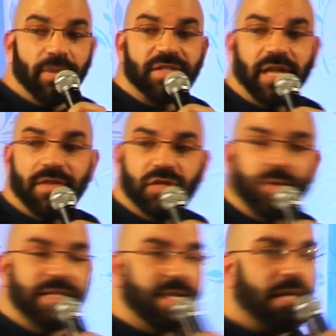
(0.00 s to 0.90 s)
He would say
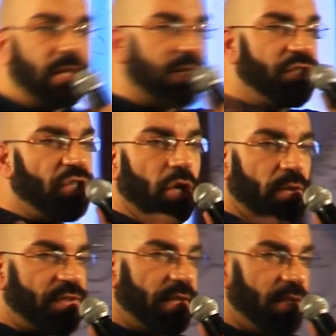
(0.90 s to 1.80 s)
these ridiculous
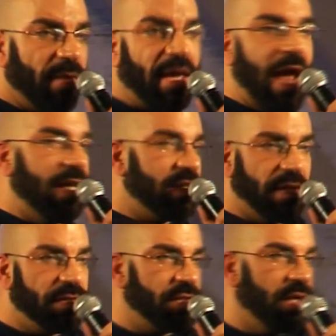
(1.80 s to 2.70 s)
jokes that didn't make
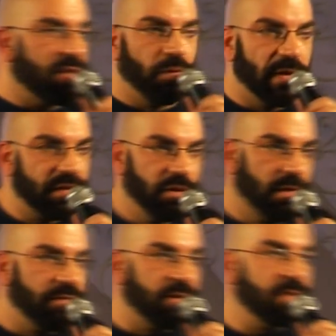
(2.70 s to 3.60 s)
any sense to us
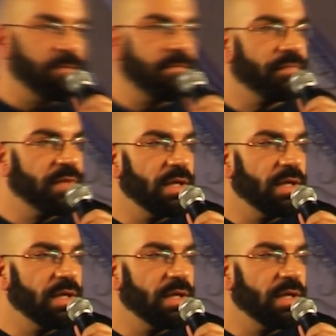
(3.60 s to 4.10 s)
whatsoever.